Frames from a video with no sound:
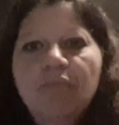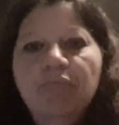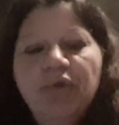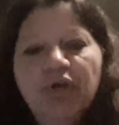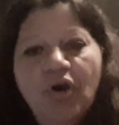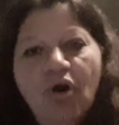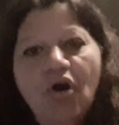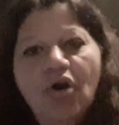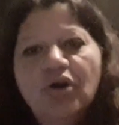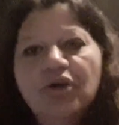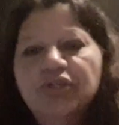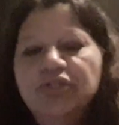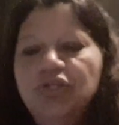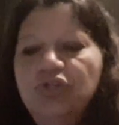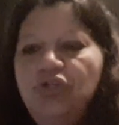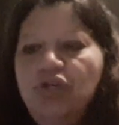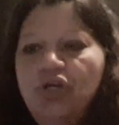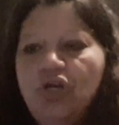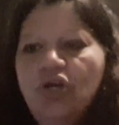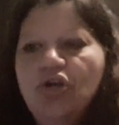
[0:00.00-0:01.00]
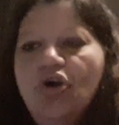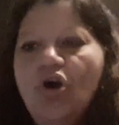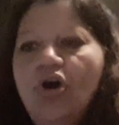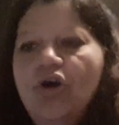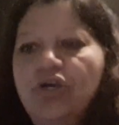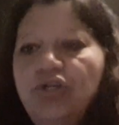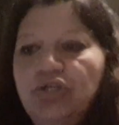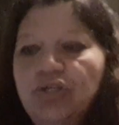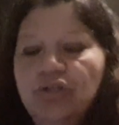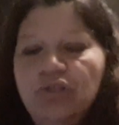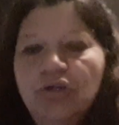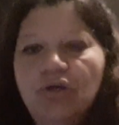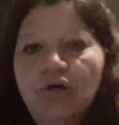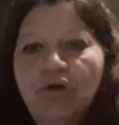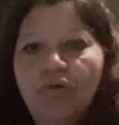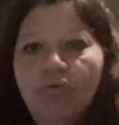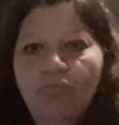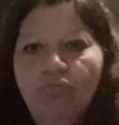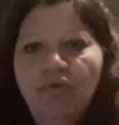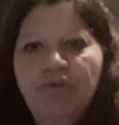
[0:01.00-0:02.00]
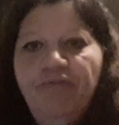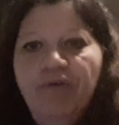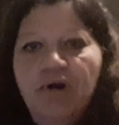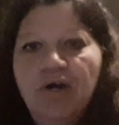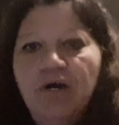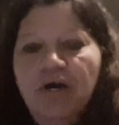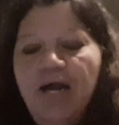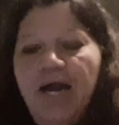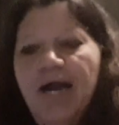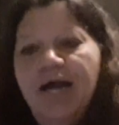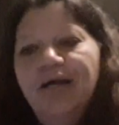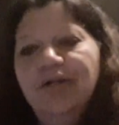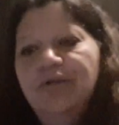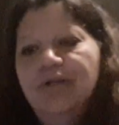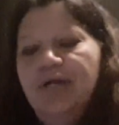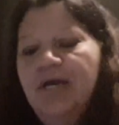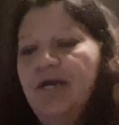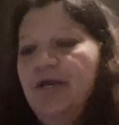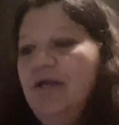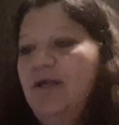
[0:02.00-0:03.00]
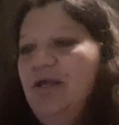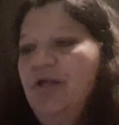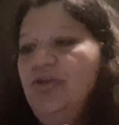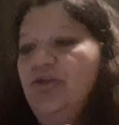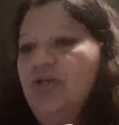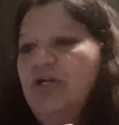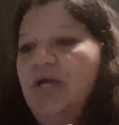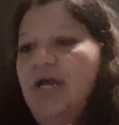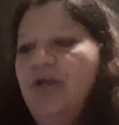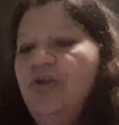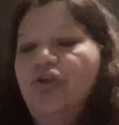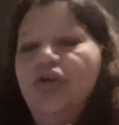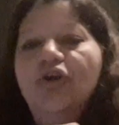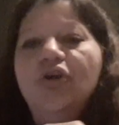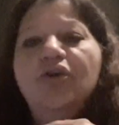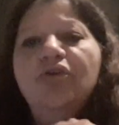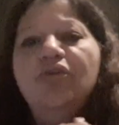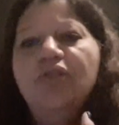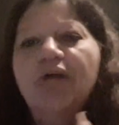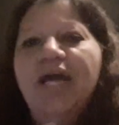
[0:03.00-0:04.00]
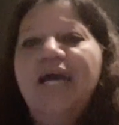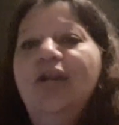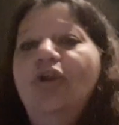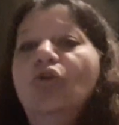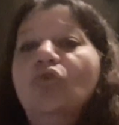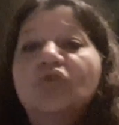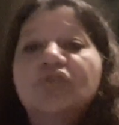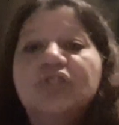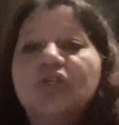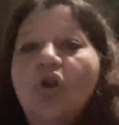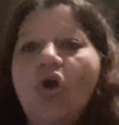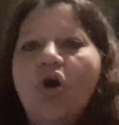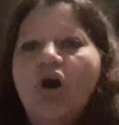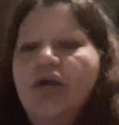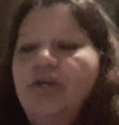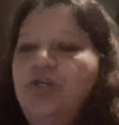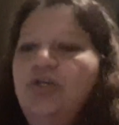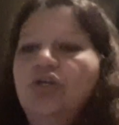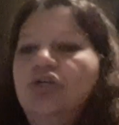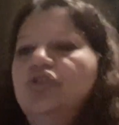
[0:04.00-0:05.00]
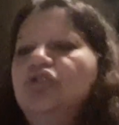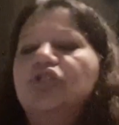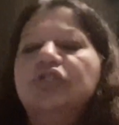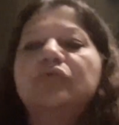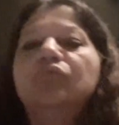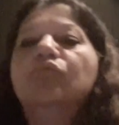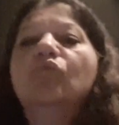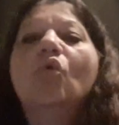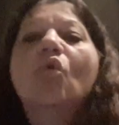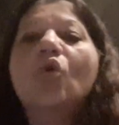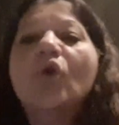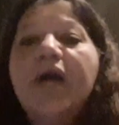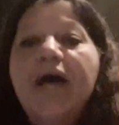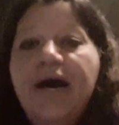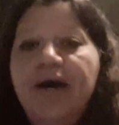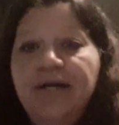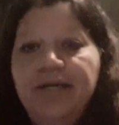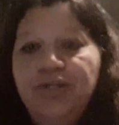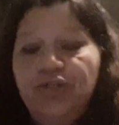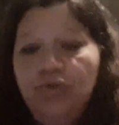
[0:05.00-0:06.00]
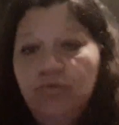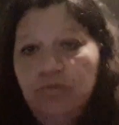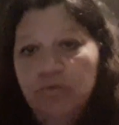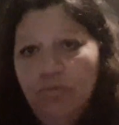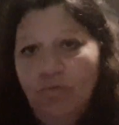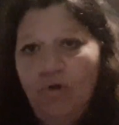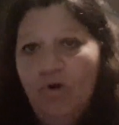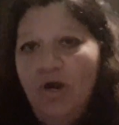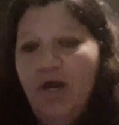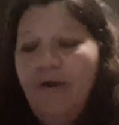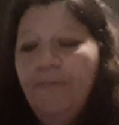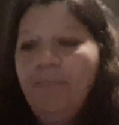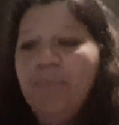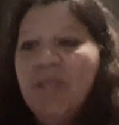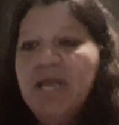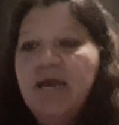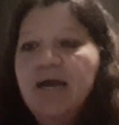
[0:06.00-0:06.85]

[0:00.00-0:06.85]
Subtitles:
Because you can go to the river and it looks like you can just walk out into it, right?